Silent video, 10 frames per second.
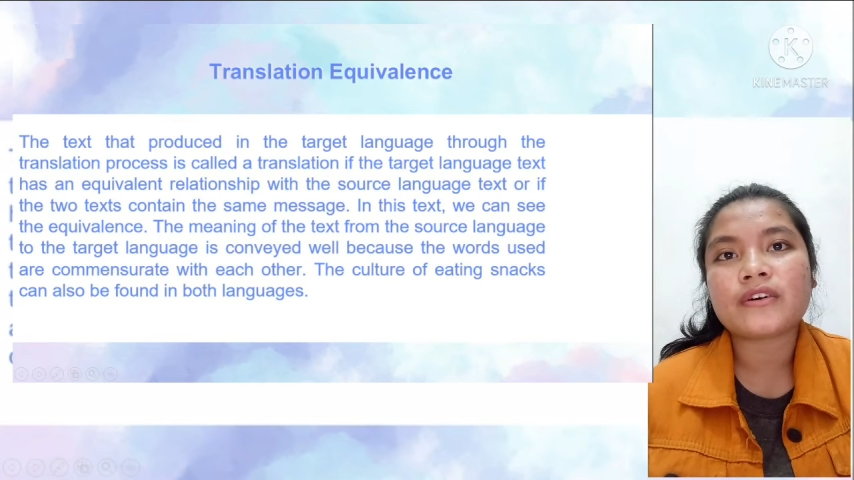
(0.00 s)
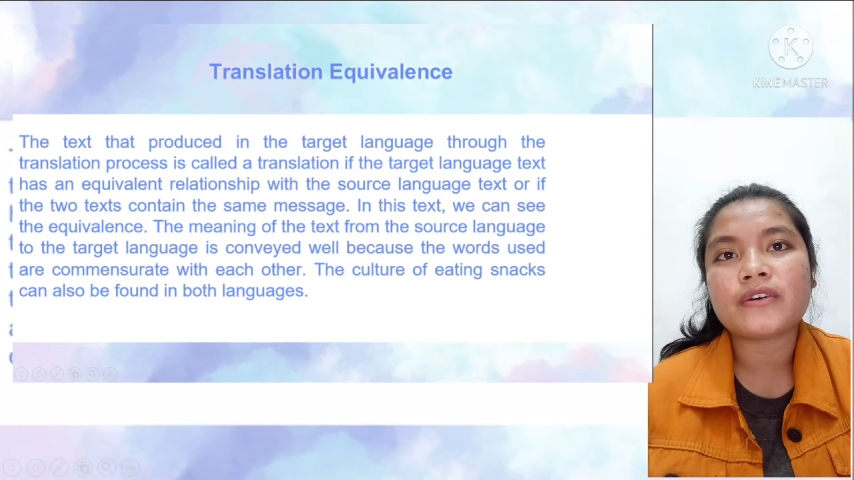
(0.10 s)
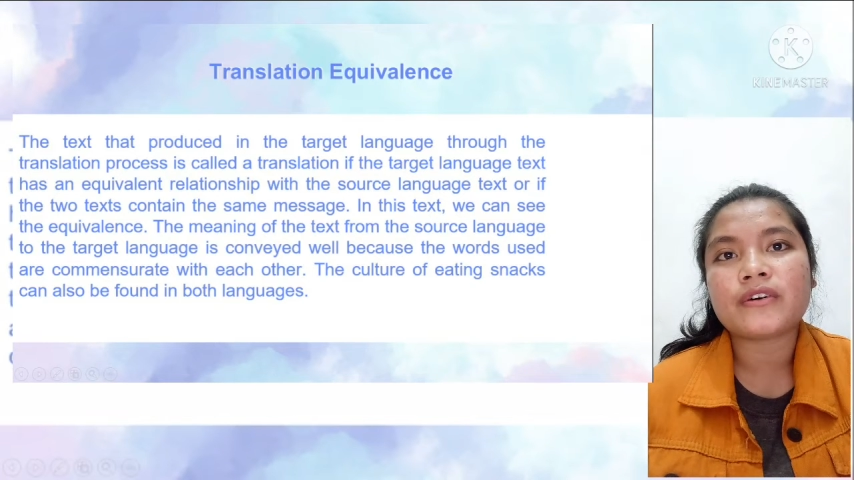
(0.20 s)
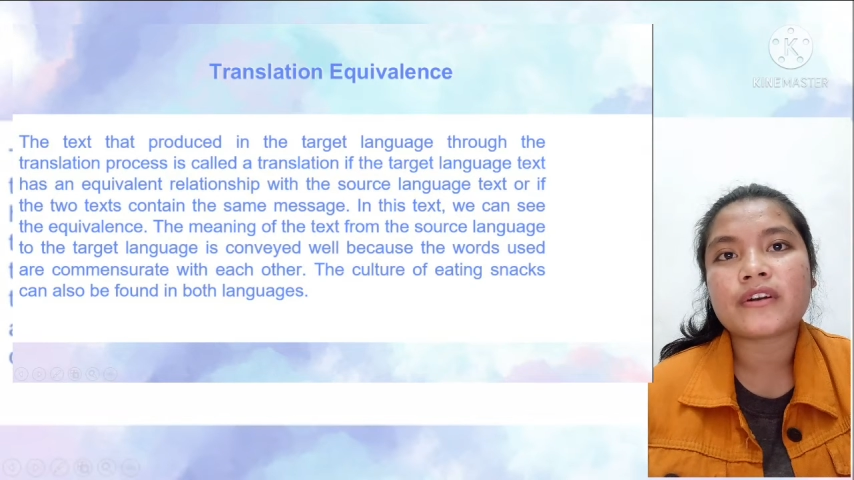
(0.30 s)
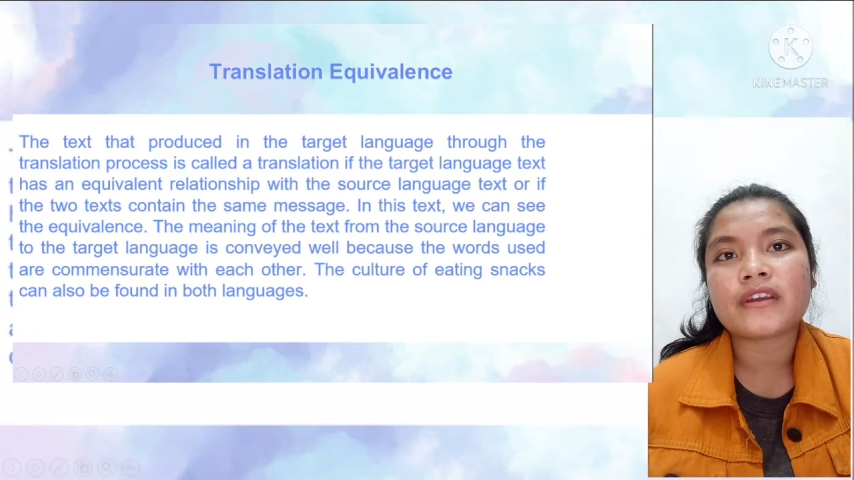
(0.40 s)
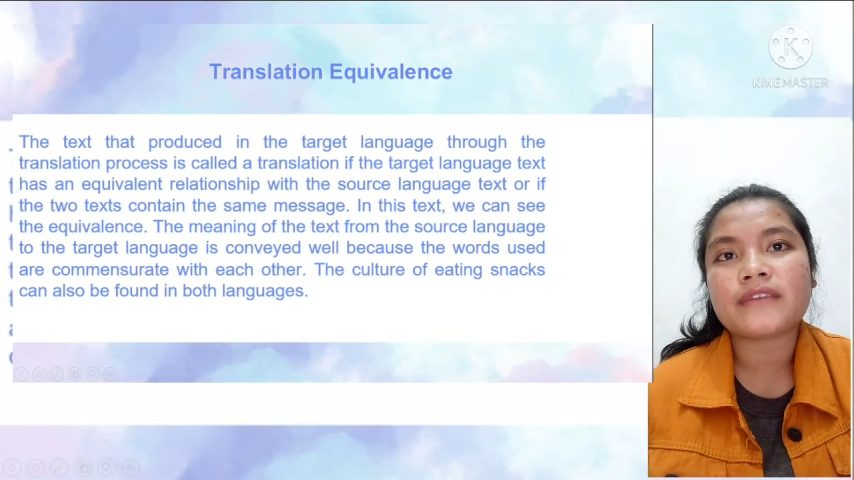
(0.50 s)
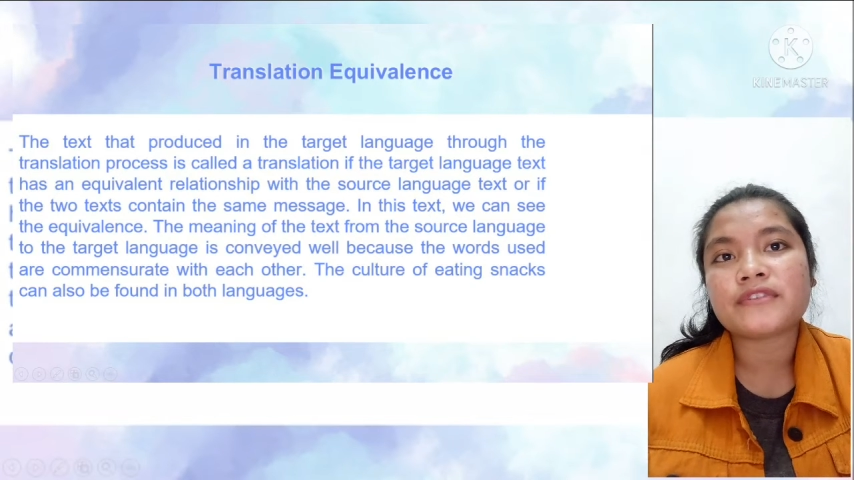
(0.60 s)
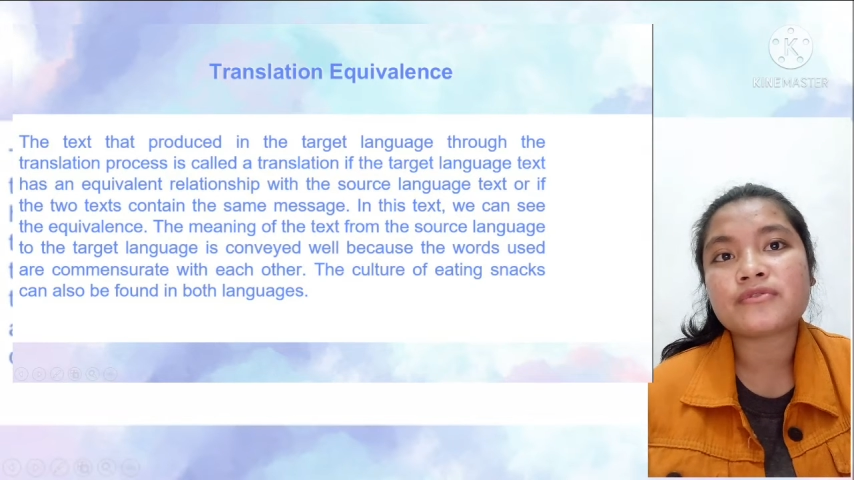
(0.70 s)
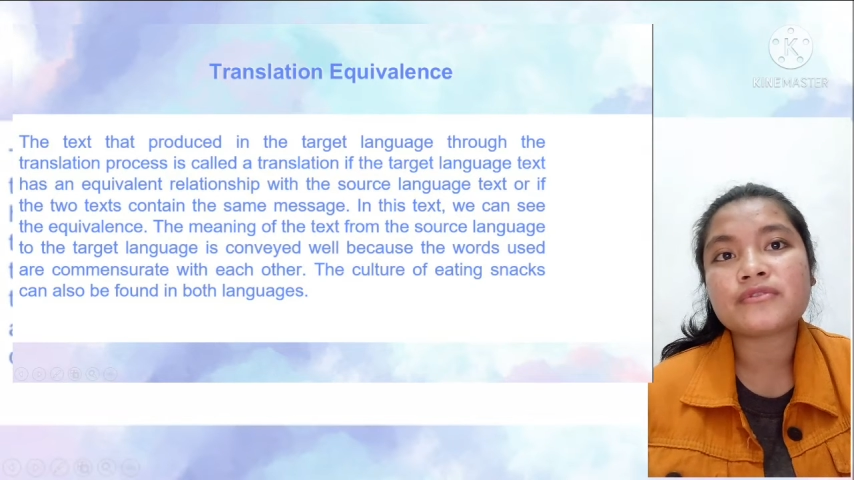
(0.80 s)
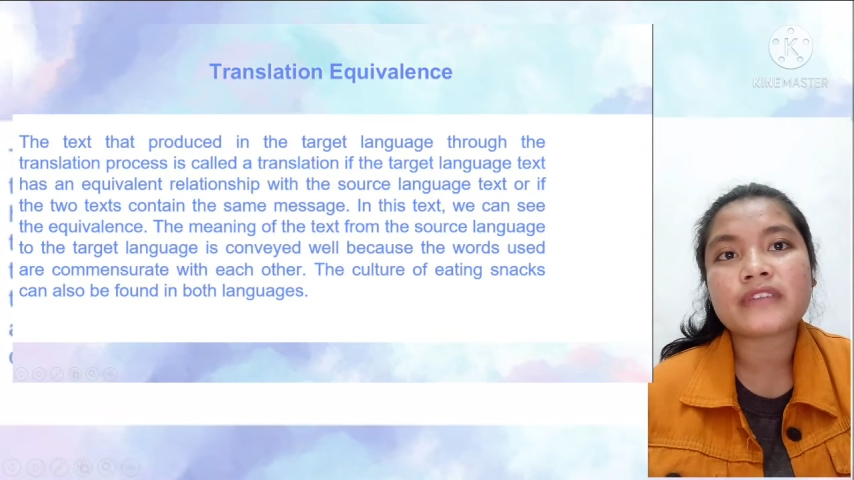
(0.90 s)
or if the
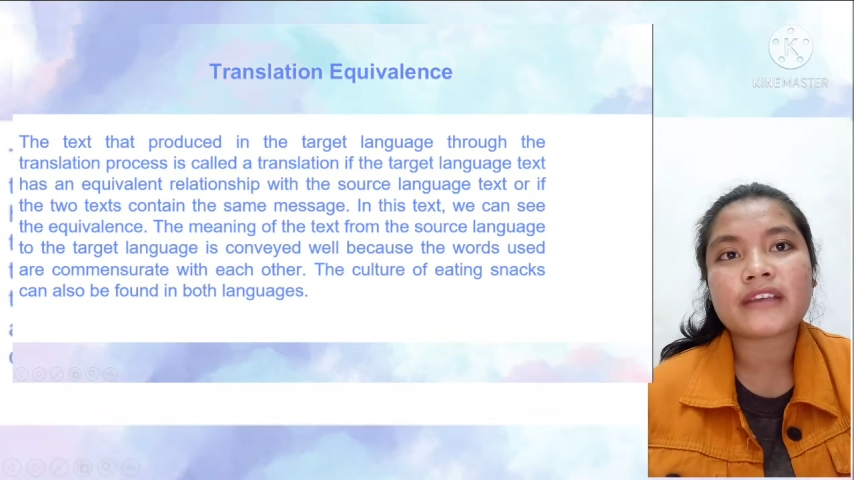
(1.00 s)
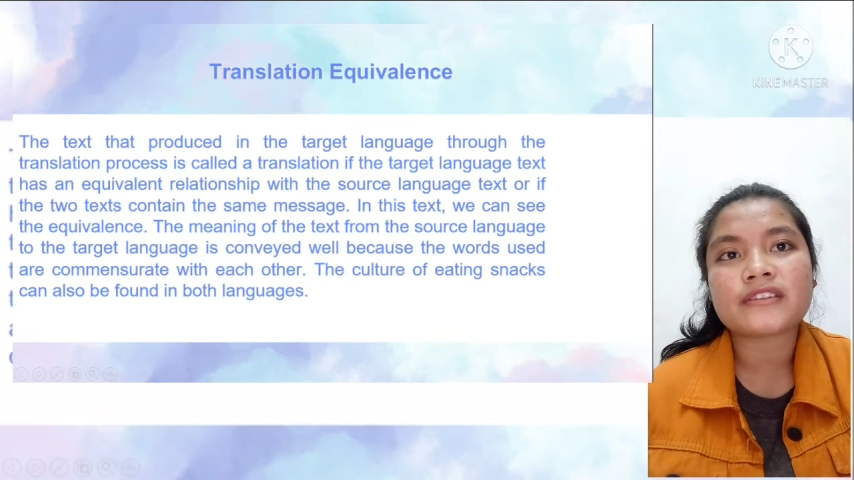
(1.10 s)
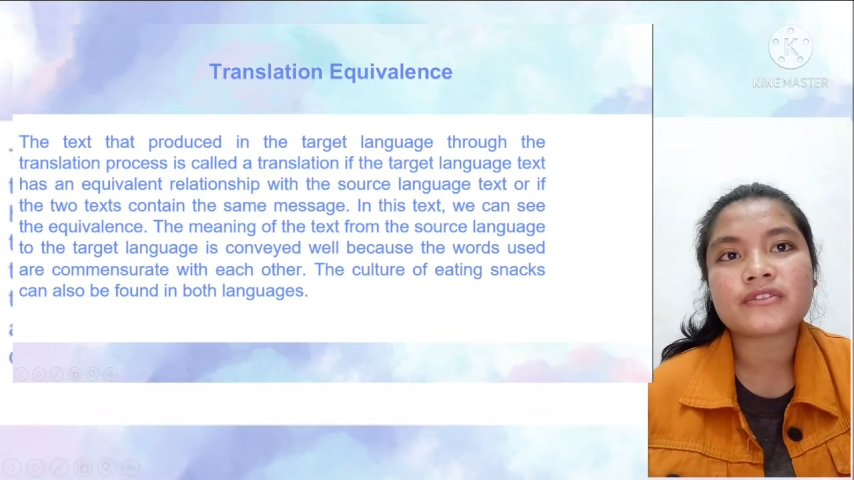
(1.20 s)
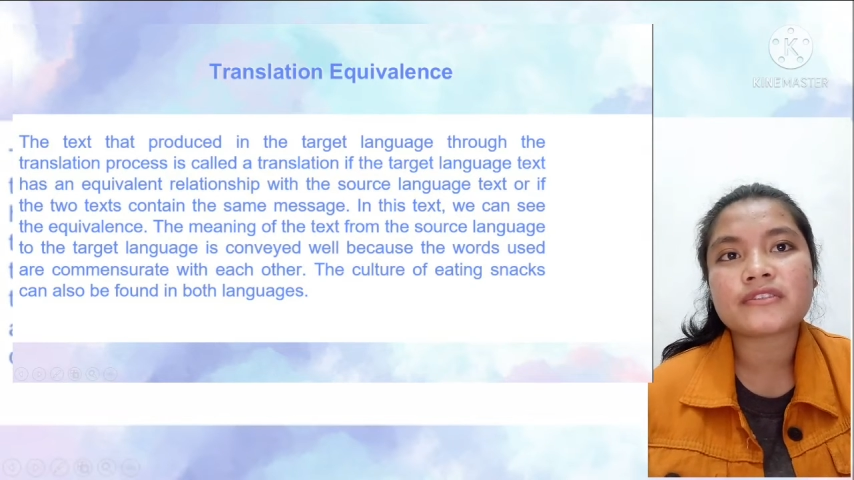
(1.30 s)
two texts